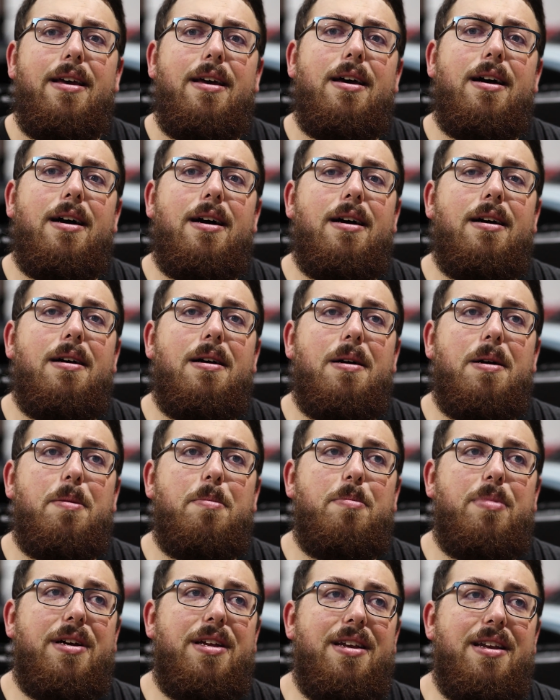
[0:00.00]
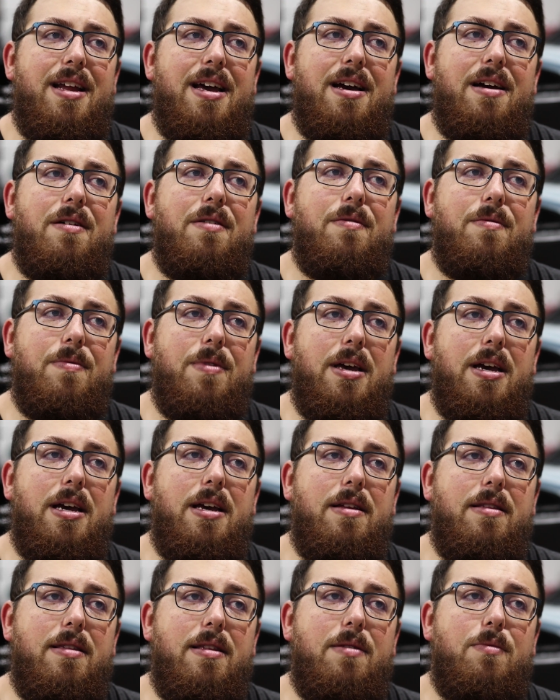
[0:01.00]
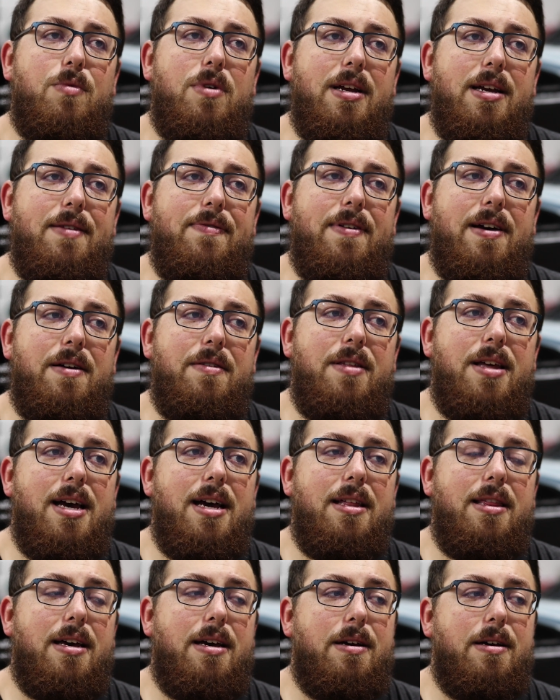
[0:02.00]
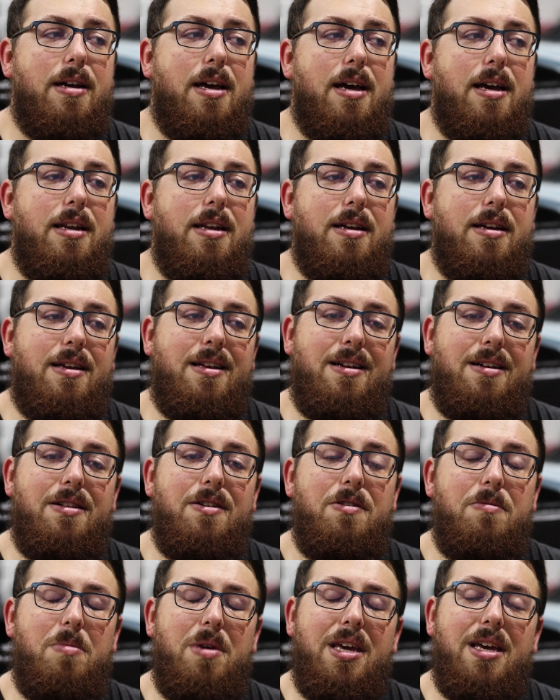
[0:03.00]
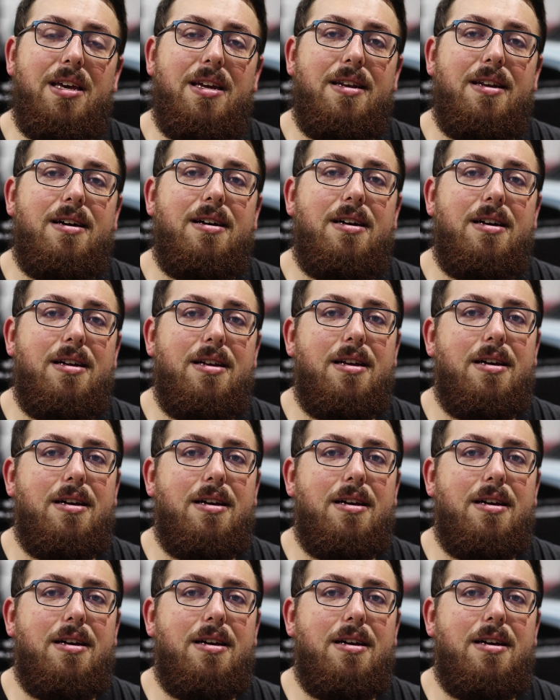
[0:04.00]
But now that when I found that kind of clued me in on,